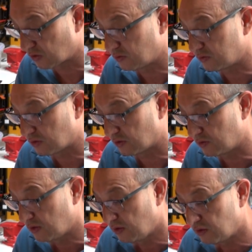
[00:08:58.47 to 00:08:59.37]
zone, you know,
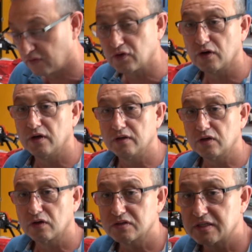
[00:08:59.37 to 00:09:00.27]
you've got
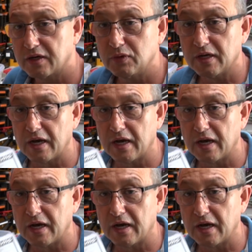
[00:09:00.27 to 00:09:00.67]
to stay within